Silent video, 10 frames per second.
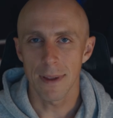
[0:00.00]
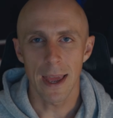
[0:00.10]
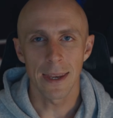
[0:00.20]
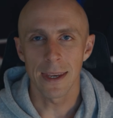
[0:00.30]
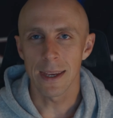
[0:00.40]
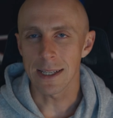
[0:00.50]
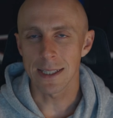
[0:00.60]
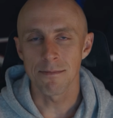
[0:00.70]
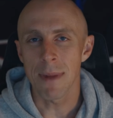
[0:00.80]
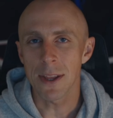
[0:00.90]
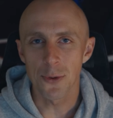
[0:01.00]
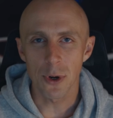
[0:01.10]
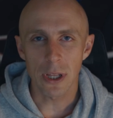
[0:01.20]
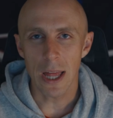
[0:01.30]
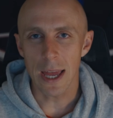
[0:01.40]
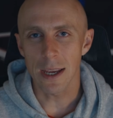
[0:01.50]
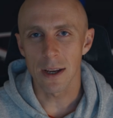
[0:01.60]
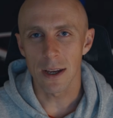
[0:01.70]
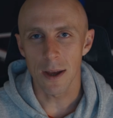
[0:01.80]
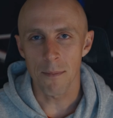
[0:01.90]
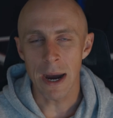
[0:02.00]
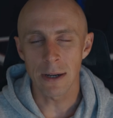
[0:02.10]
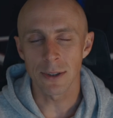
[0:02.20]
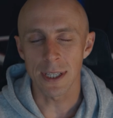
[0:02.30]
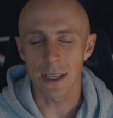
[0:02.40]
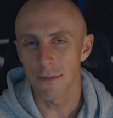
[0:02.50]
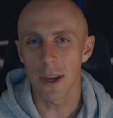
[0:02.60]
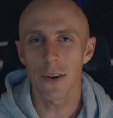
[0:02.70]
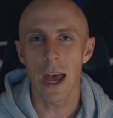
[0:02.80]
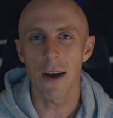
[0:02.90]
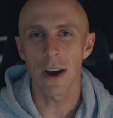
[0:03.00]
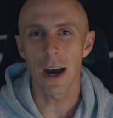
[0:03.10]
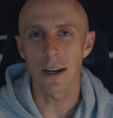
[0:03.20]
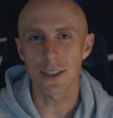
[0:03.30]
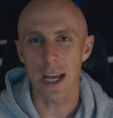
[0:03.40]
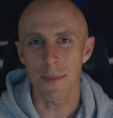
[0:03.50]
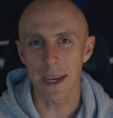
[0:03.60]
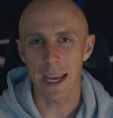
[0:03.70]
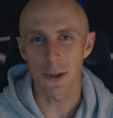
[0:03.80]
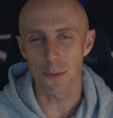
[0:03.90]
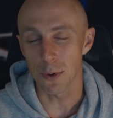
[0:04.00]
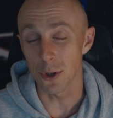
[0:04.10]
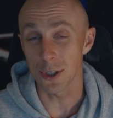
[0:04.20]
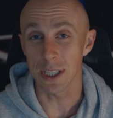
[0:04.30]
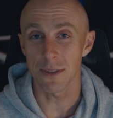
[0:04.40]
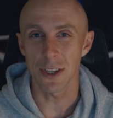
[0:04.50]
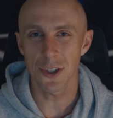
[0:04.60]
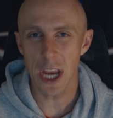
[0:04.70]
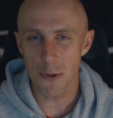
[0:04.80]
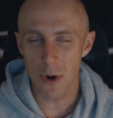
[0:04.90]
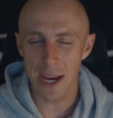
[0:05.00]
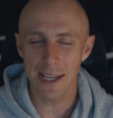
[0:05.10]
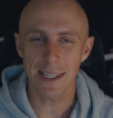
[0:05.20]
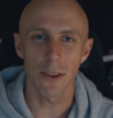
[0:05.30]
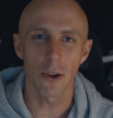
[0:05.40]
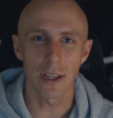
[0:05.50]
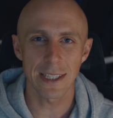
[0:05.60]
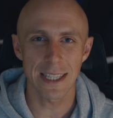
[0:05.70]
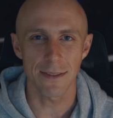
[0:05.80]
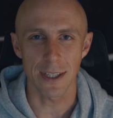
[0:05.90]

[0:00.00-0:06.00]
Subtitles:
any asymmetric like mounting, then you have a hard time again to purchase the chain rings and all that stuff.